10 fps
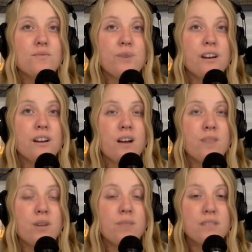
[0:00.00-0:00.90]
are not
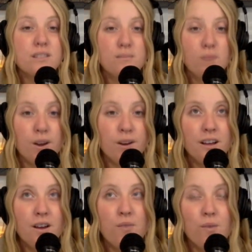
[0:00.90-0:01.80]
promised tomorrow
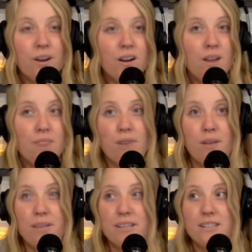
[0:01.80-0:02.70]
we are not
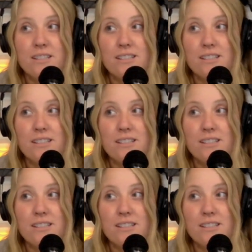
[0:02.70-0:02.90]
promised